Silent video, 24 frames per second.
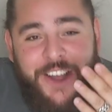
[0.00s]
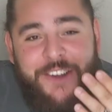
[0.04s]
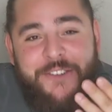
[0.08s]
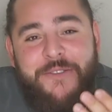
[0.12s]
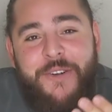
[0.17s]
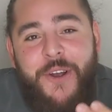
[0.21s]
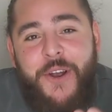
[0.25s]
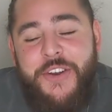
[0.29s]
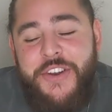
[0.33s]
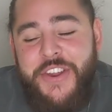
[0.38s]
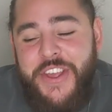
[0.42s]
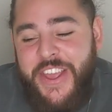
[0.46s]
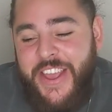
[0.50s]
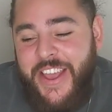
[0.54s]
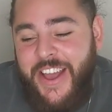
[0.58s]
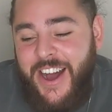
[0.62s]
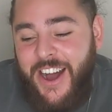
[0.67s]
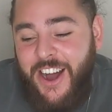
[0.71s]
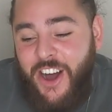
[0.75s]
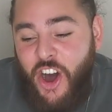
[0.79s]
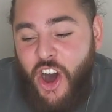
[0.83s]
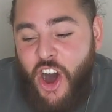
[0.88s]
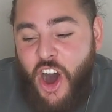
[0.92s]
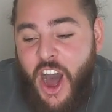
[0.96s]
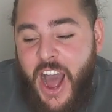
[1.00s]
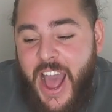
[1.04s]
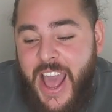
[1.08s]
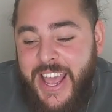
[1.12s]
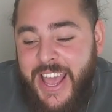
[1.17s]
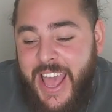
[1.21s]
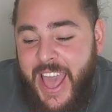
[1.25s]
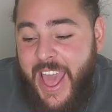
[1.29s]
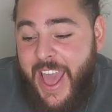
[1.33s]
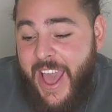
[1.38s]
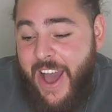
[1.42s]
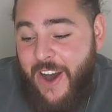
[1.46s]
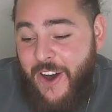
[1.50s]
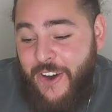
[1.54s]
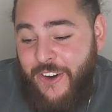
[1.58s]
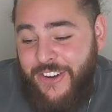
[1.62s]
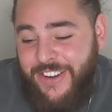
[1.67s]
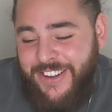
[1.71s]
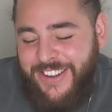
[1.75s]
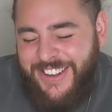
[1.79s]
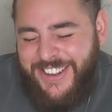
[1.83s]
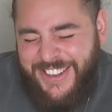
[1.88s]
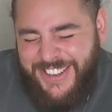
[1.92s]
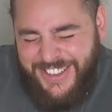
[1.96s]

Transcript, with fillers: I wrote here, hi how.